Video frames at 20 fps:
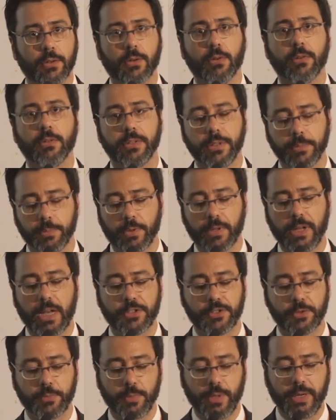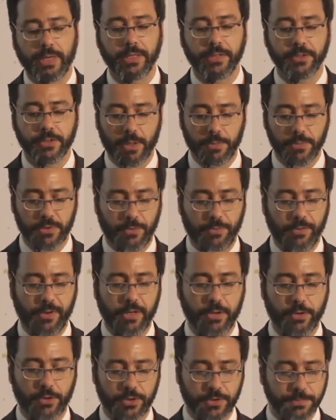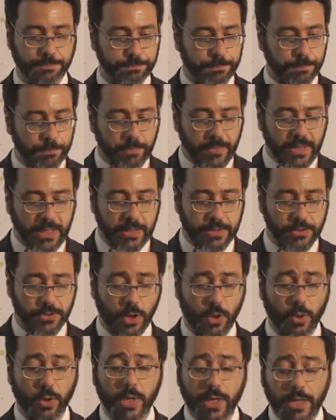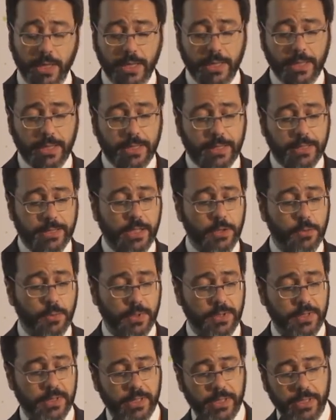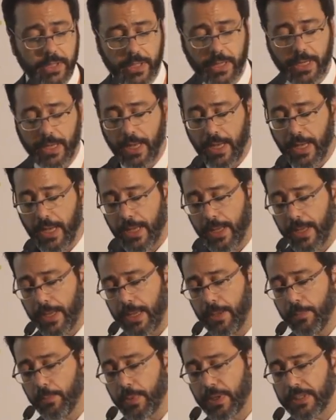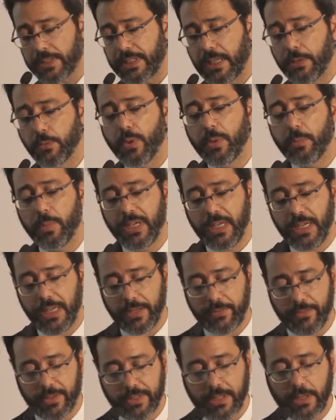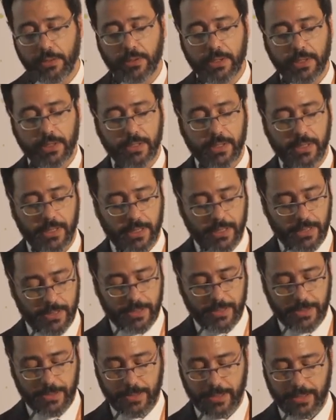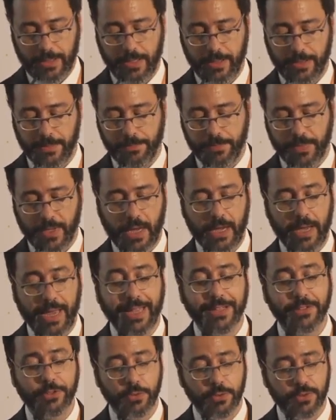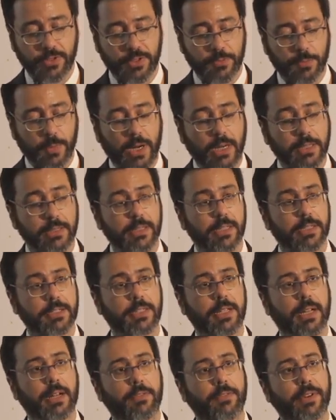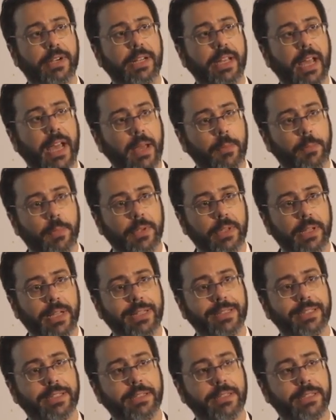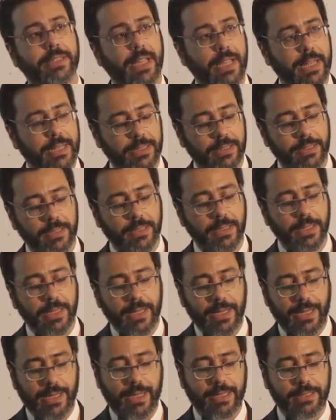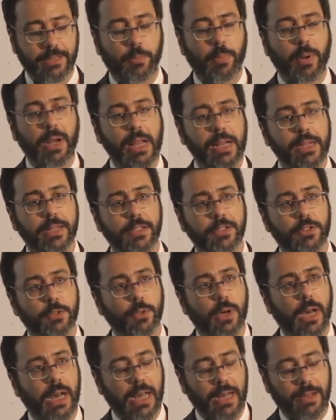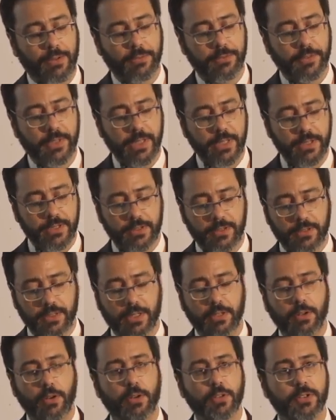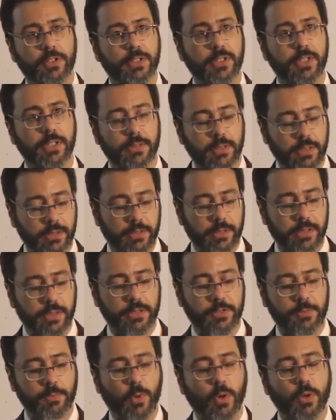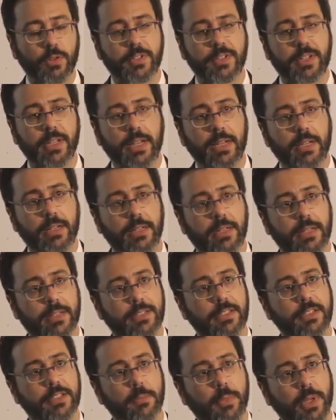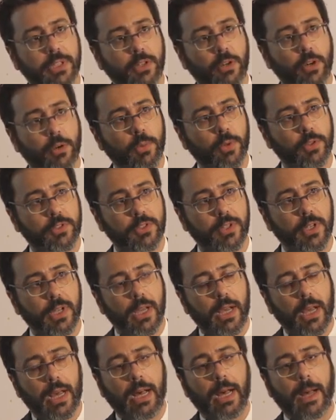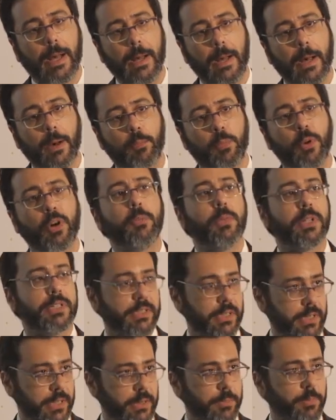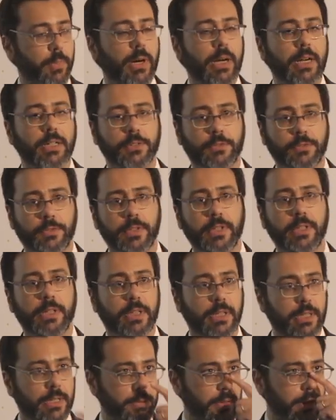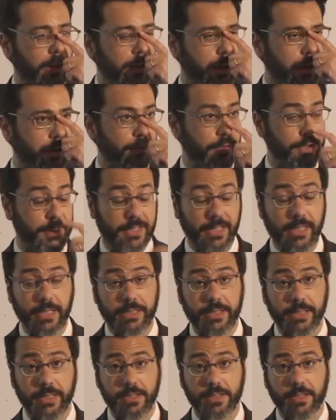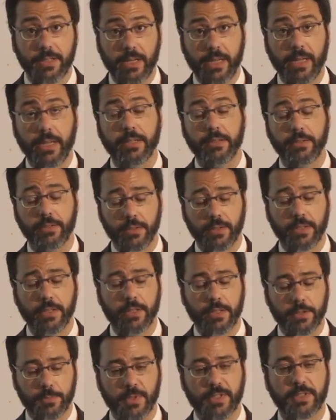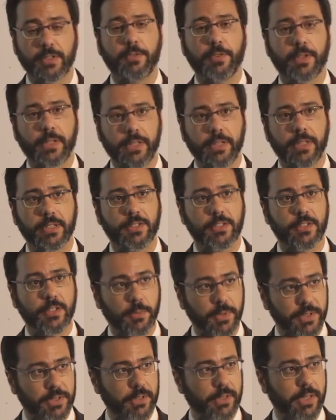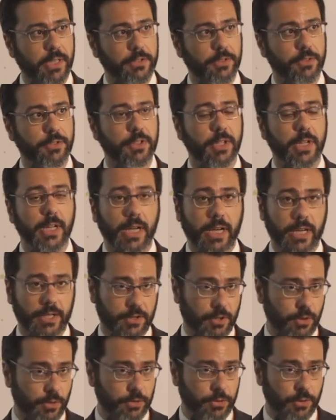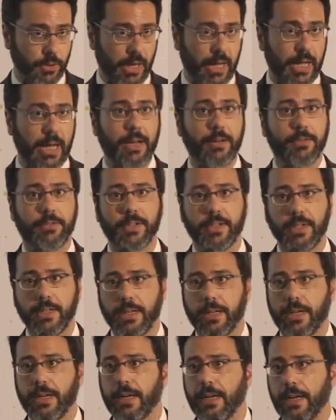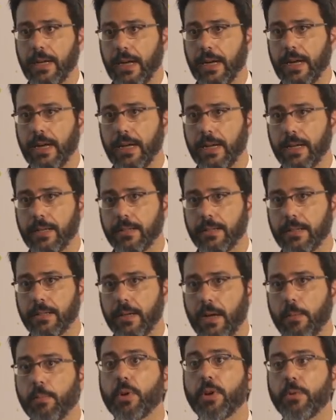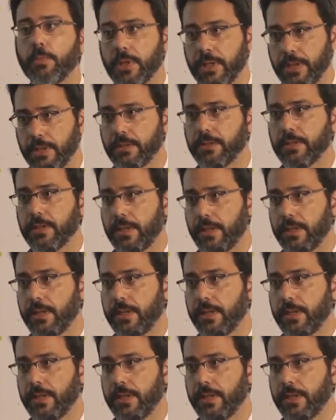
all the production plan in terms of errors. So this was the impact, and we believe, and our end users partners are very happy. And in the end, the plan is to have this technology, the small cell assisted by the robots, permanently part of their facilities, and specifically the system integrators is going to have a permanent